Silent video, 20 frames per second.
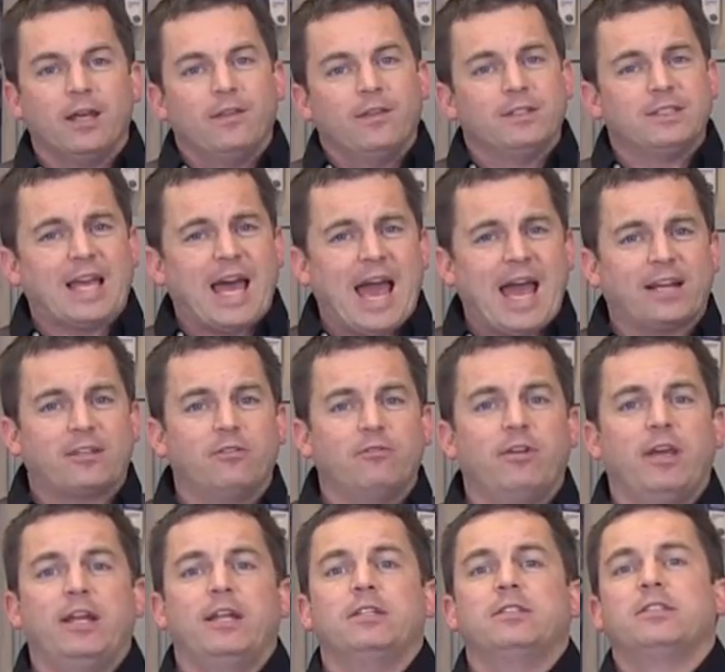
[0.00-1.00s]
This
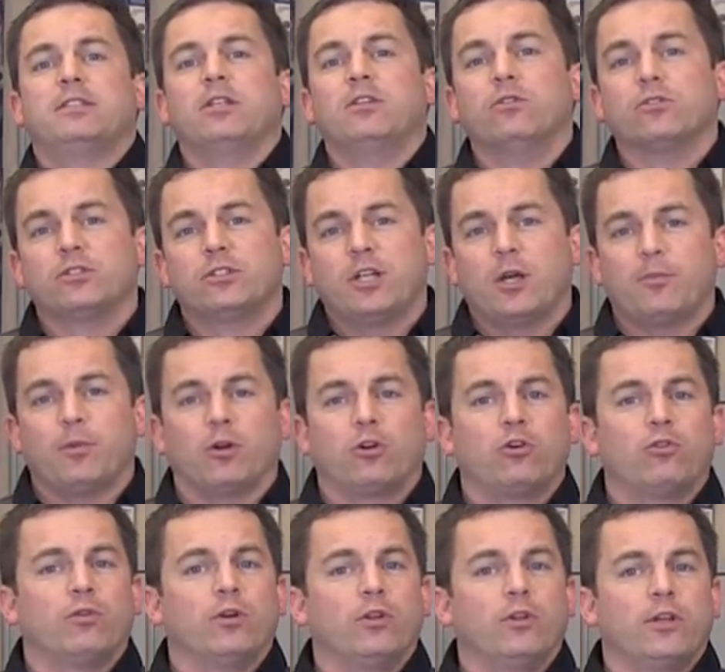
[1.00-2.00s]
activated single-step
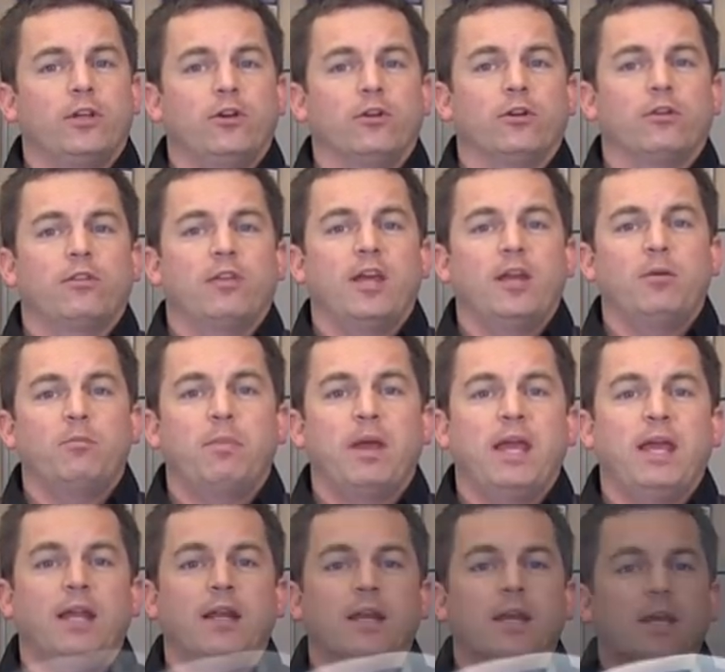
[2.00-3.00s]
acrylic urethane
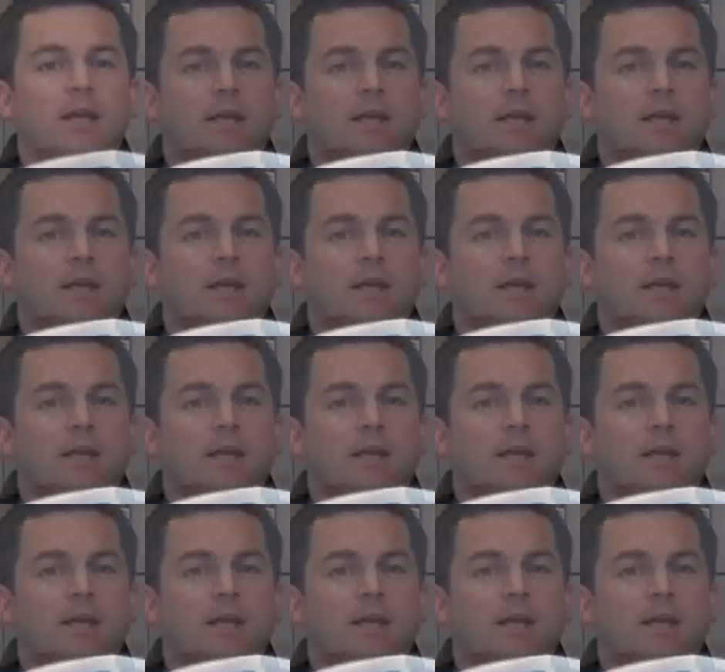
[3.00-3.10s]
paint